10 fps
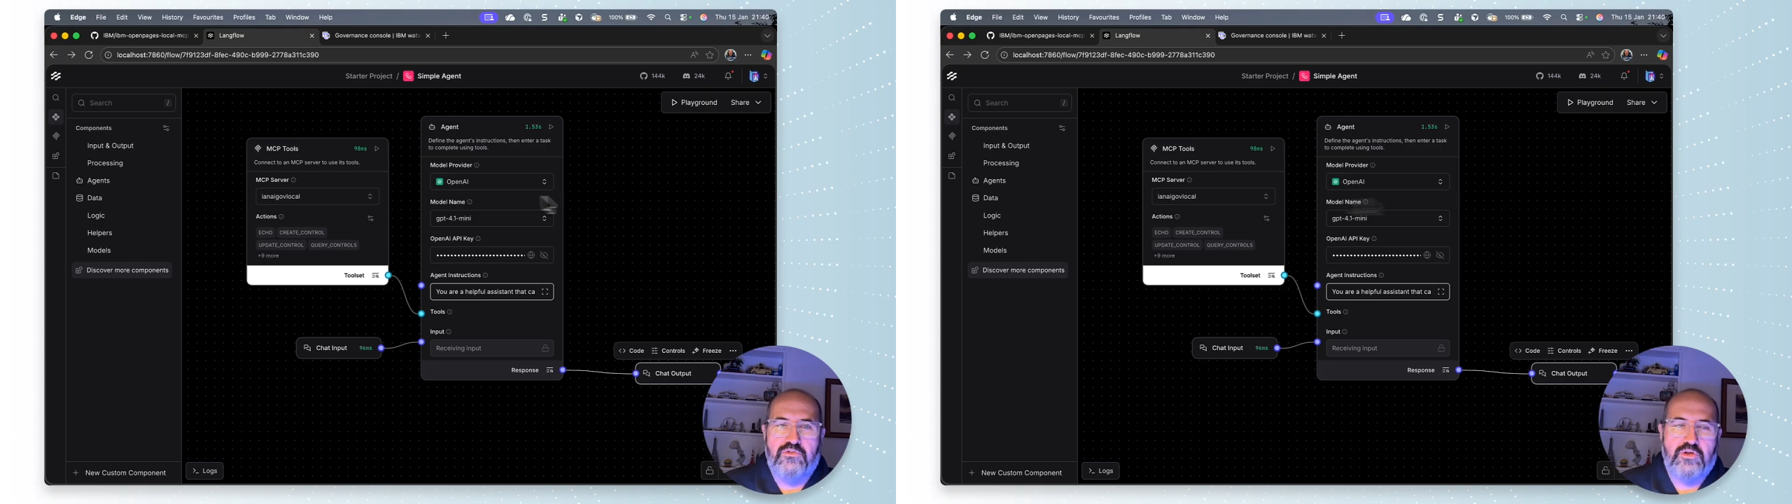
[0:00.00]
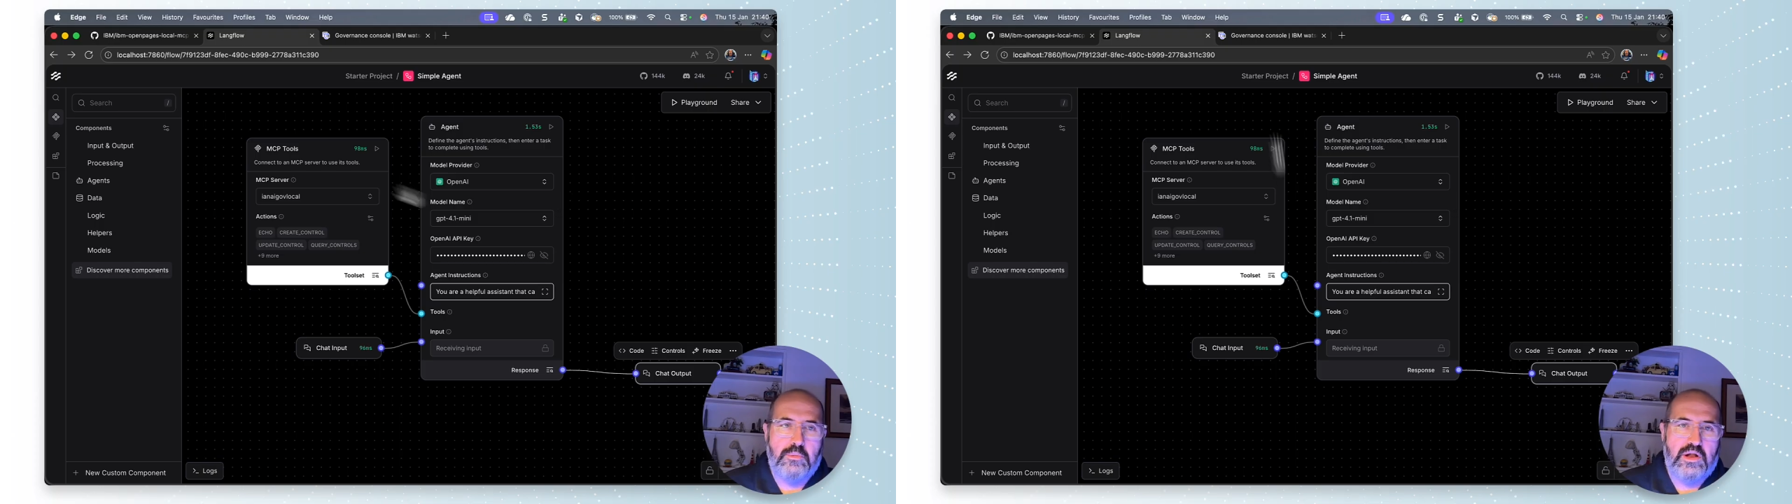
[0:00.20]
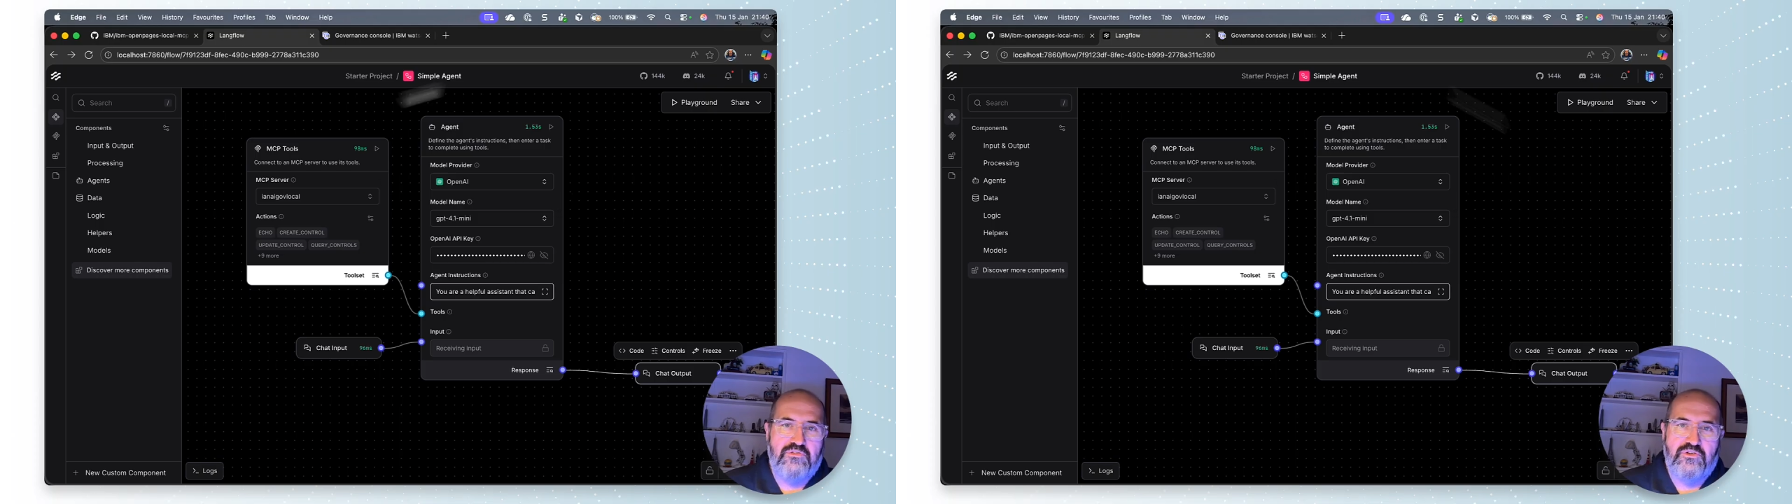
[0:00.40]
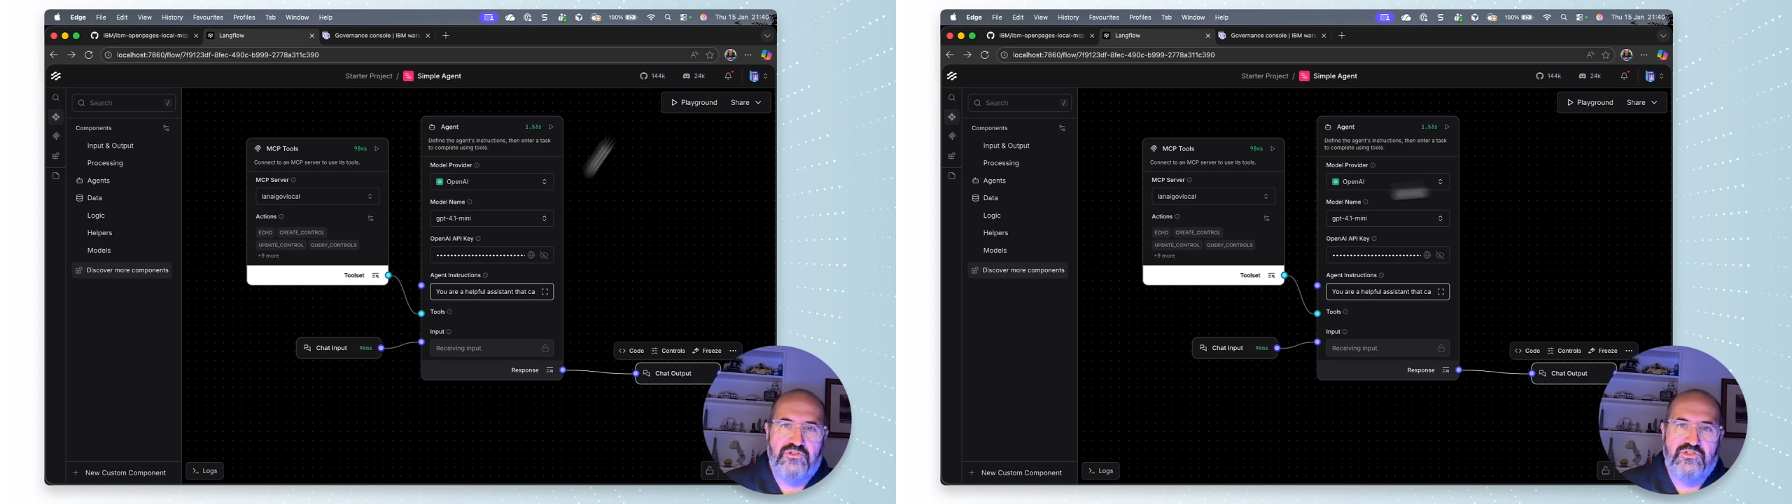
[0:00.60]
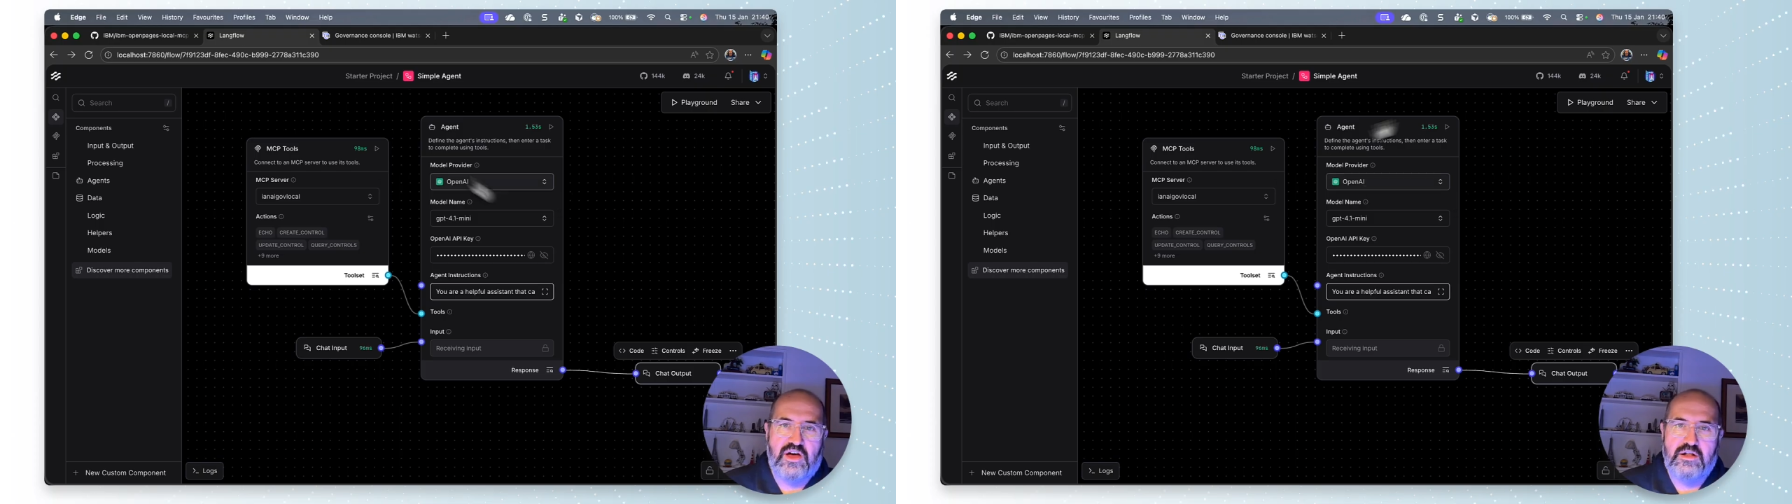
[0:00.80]
So when I first
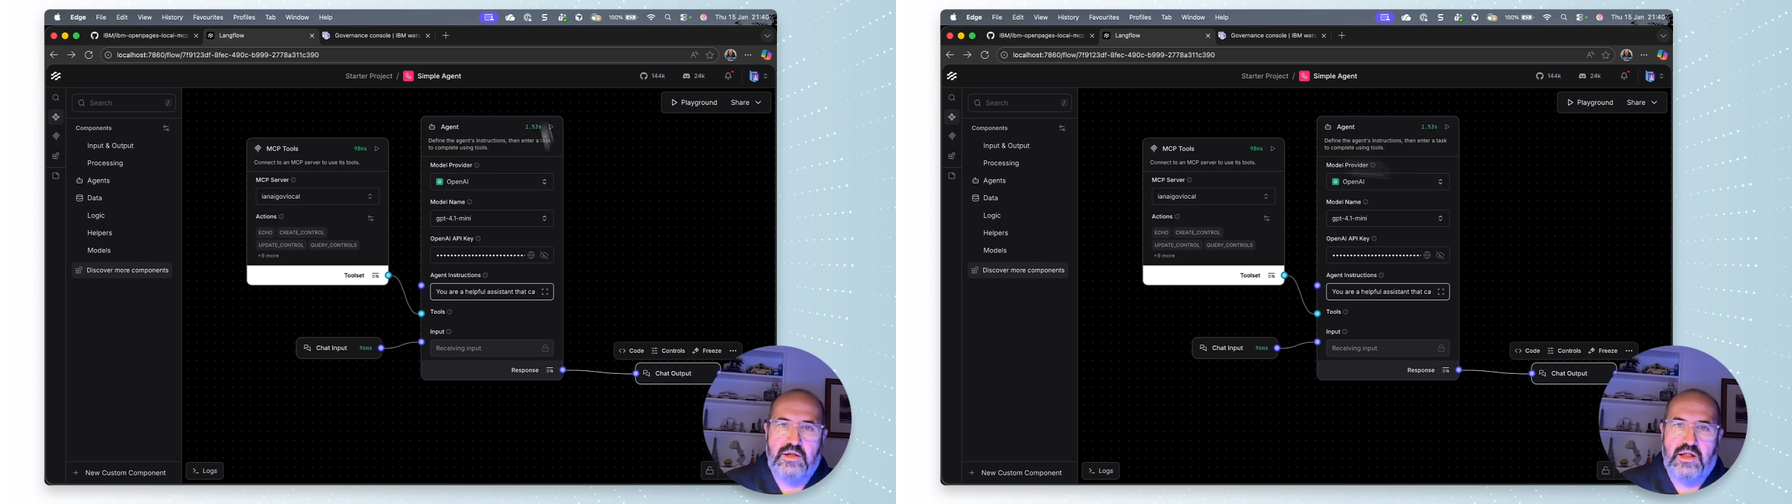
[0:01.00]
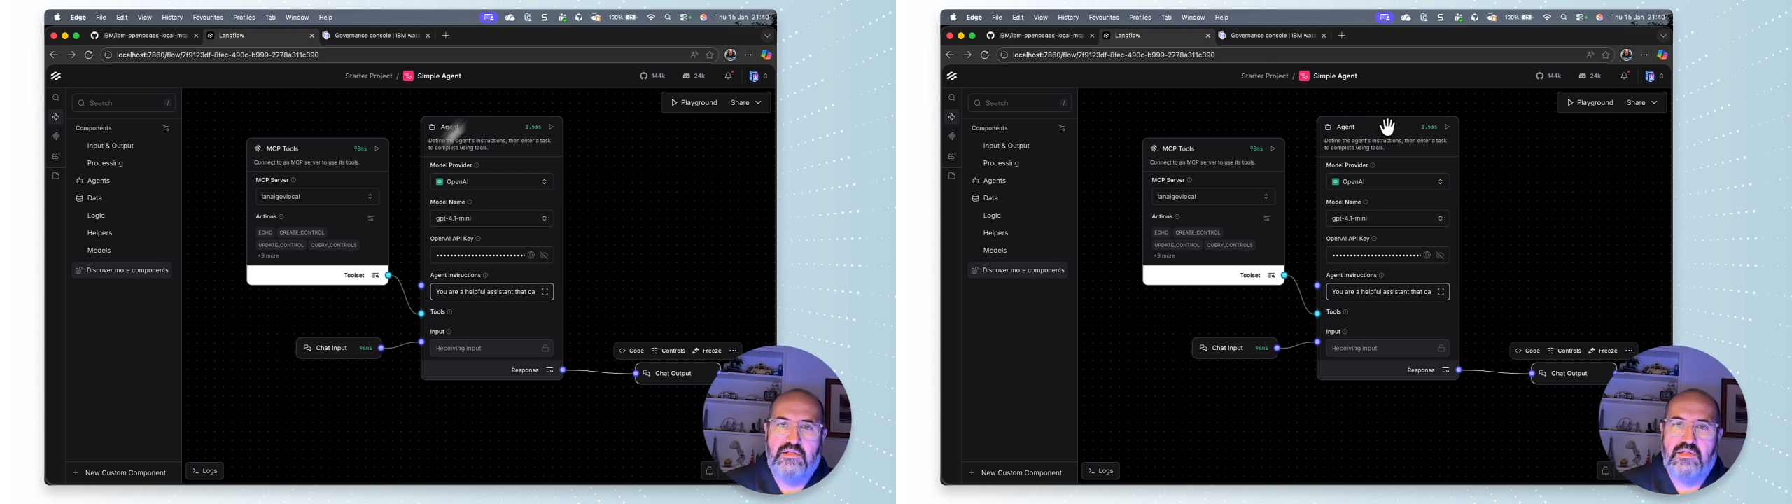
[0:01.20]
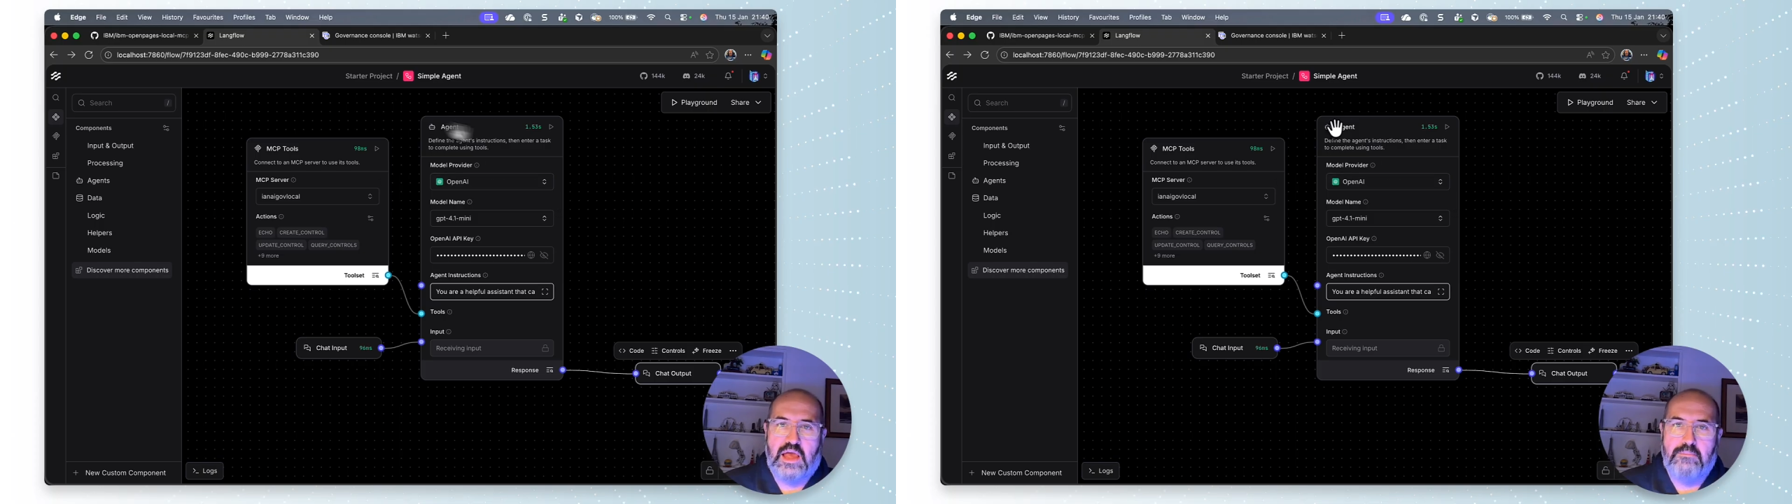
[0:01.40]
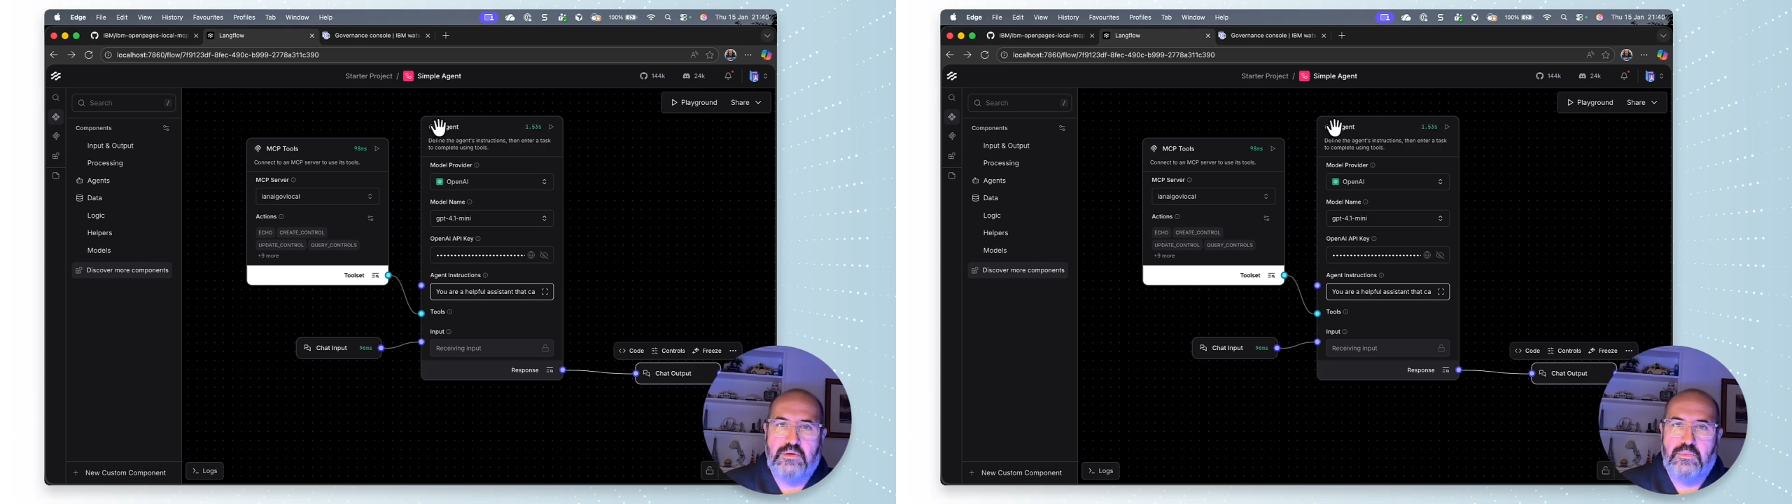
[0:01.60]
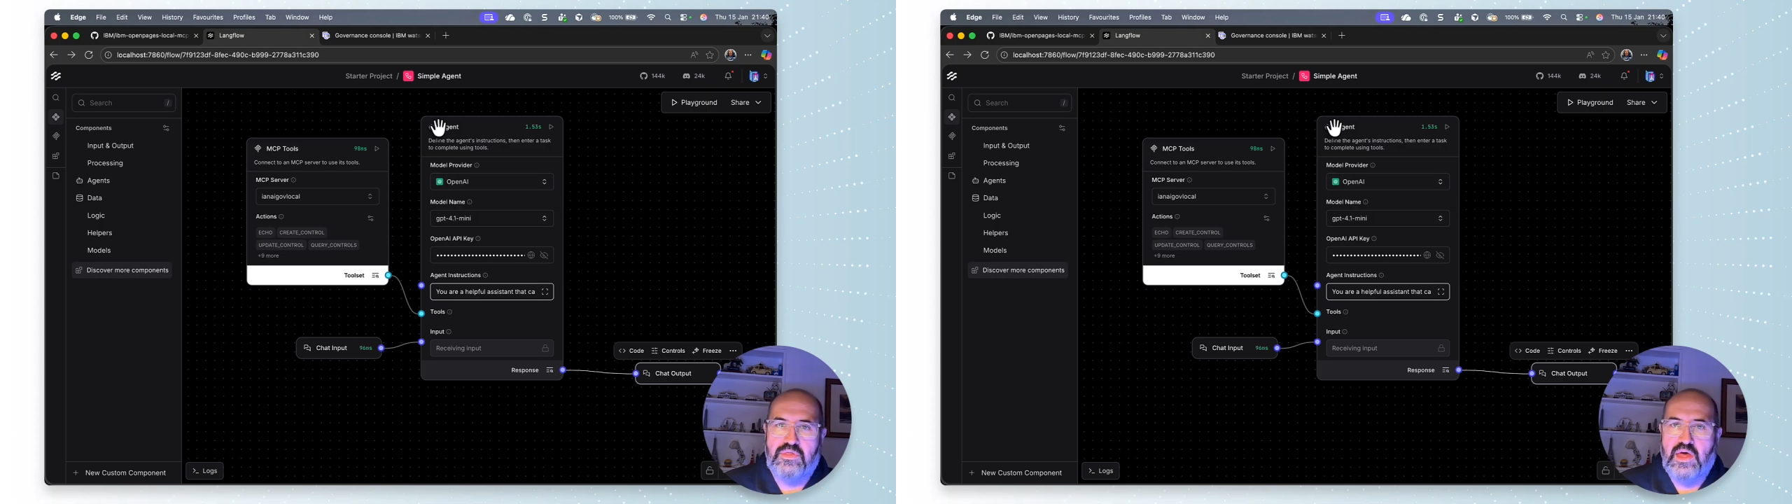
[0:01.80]
started, it comes
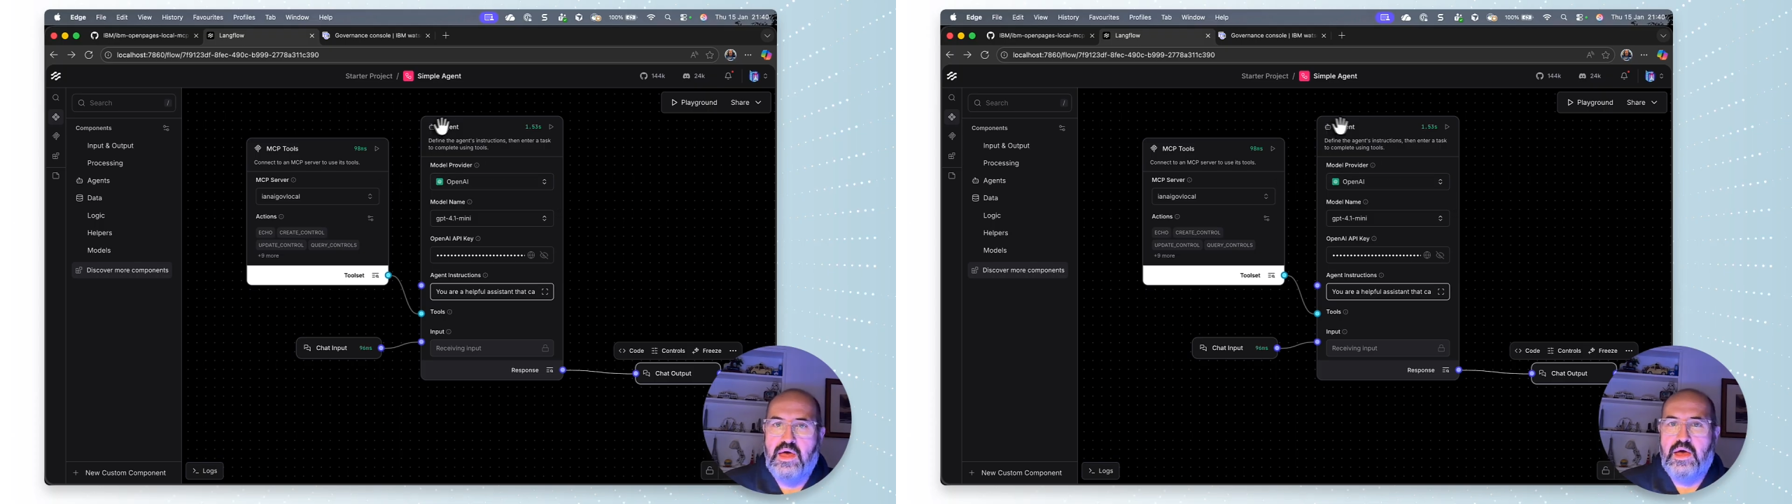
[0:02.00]
up with,